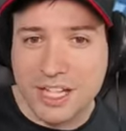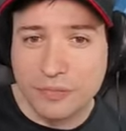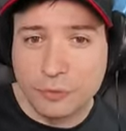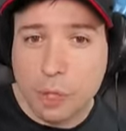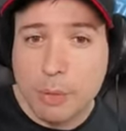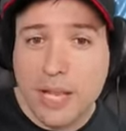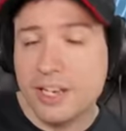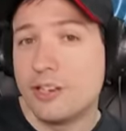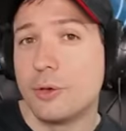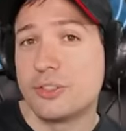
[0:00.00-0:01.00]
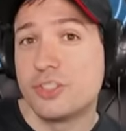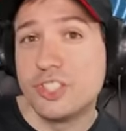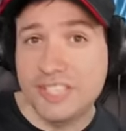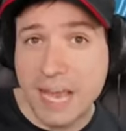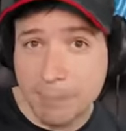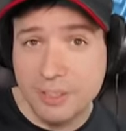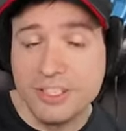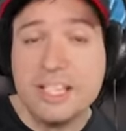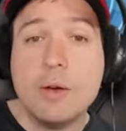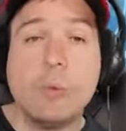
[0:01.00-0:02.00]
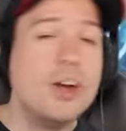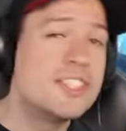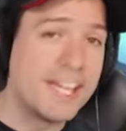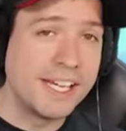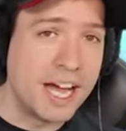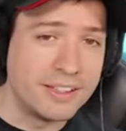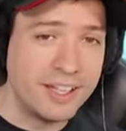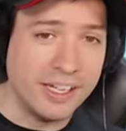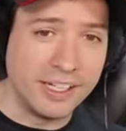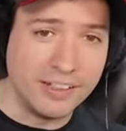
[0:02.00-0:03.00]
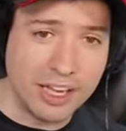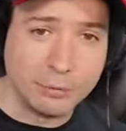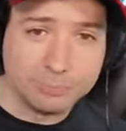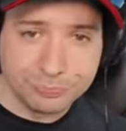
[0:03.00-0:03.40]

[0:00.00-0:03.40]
stealth robot and it also just happened once I got taken down.